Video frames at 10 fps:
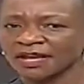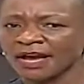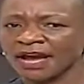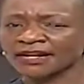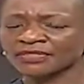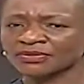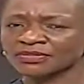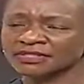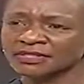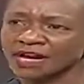And I
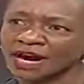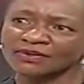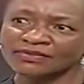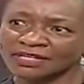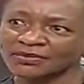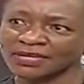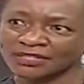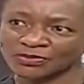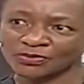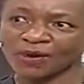thought I would really
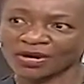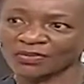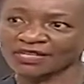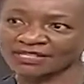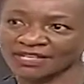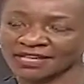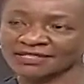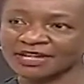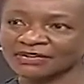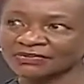want to work with these
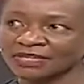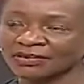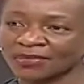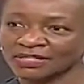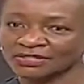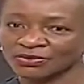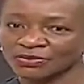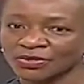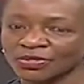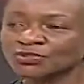guys. Okay. I would really want
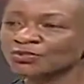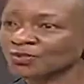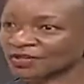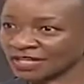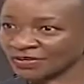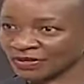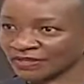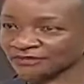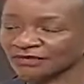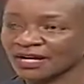to do what they're
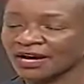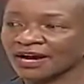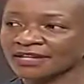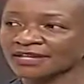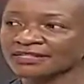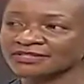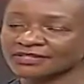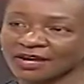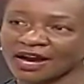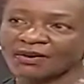doing. And
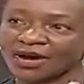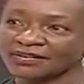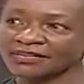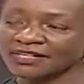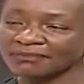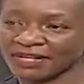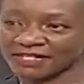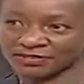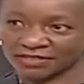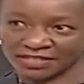that's how I really
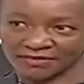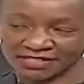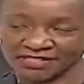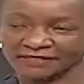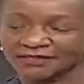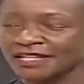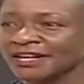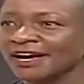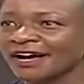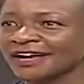managed to get myself.
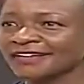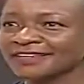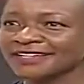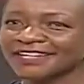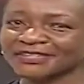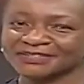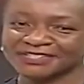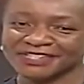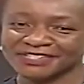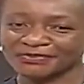I really cannot
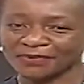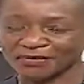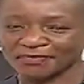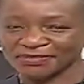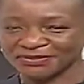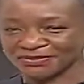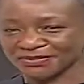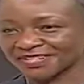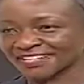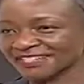say there's one person
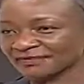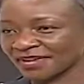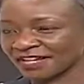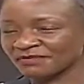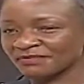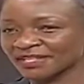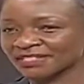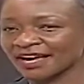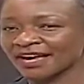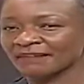who really inspired me, but
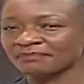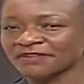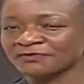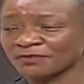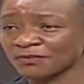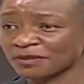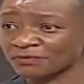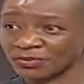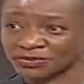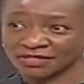I, my mm -hmm. former
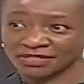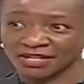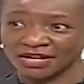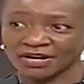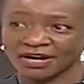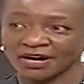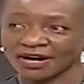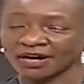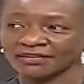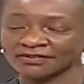boss
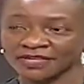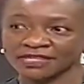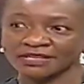uh, really,